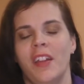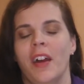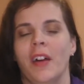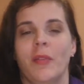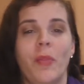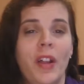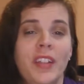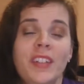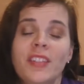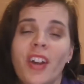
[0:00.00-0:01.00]

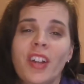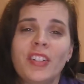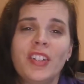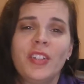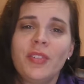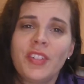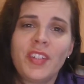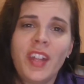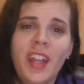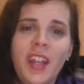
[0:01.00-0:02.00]
Wanting to talk to you
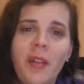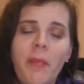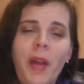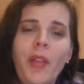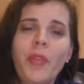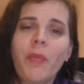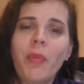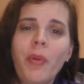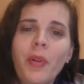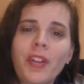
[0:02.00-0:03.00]
today about the
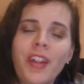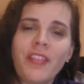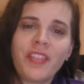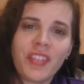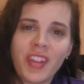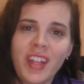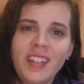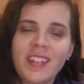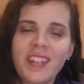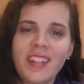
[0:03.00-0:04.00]
port of
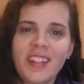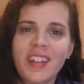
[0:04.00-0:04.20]
St.